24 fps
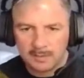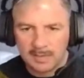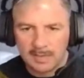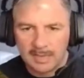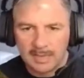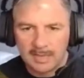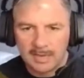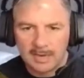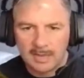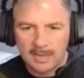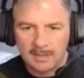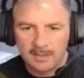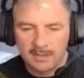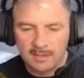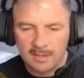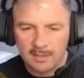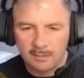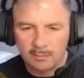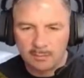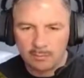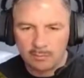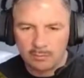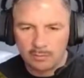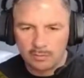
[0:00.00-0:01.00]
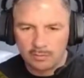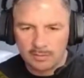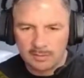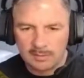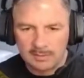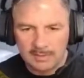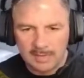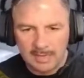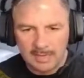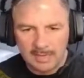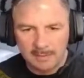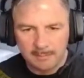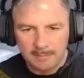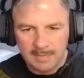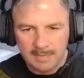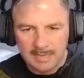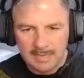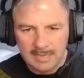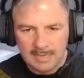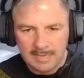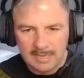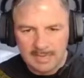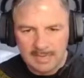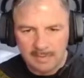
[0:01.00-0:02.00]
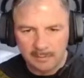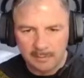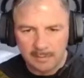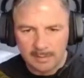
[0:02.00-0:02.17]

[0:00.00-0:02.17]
and I think we'll do the same here.